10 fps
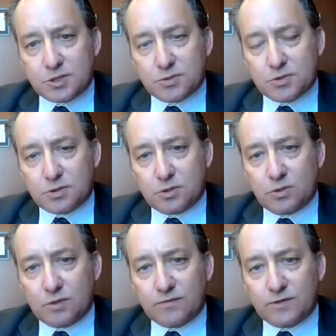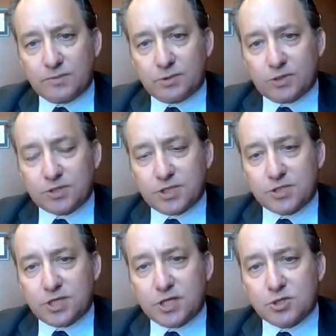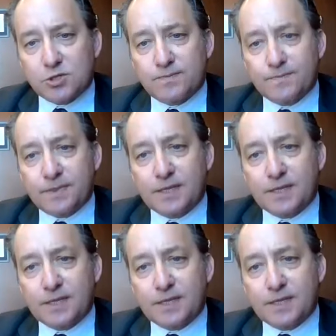So the goal of a liberal arts education